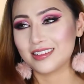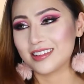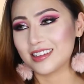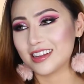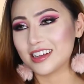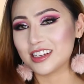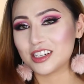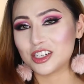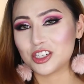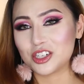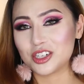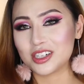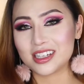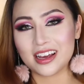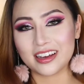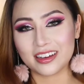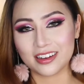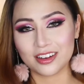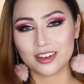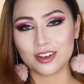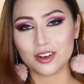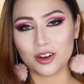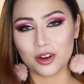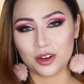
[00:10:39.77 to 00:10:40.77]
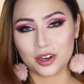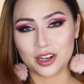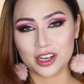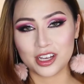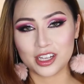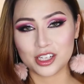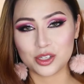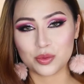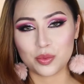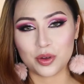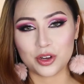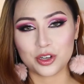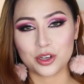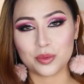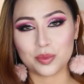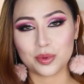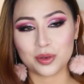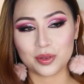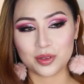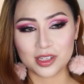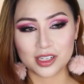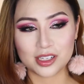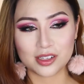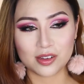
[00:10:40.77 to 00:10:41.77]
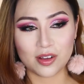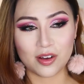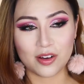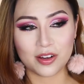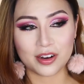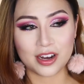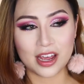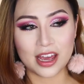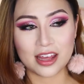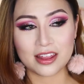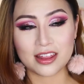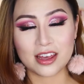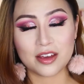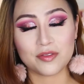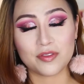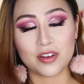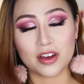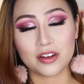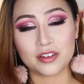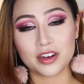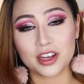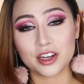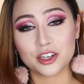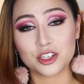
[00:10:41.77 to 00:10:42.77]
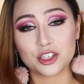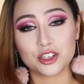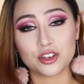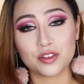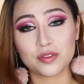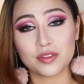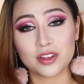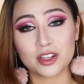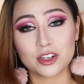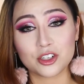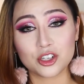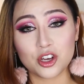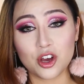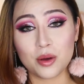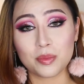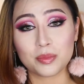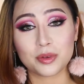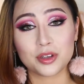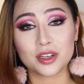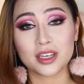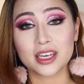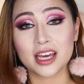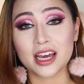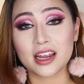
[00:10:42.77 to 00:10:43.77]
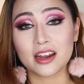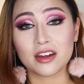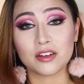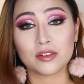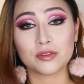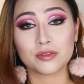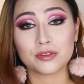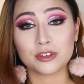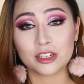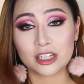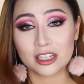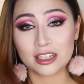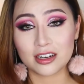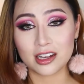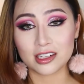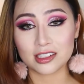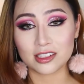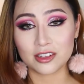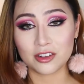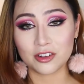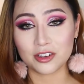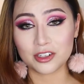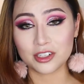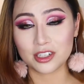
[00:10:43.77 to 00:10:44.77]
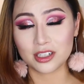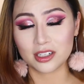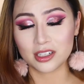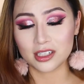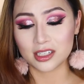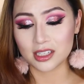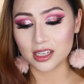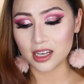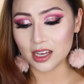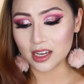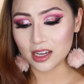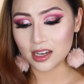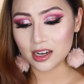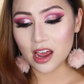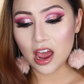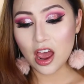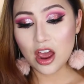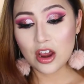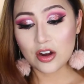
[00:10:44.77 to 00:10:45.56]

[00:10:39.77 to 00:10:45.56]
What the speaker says: It's just like a goddess when you put this on, and then foundation over the top, you get a really nice glow to the skin,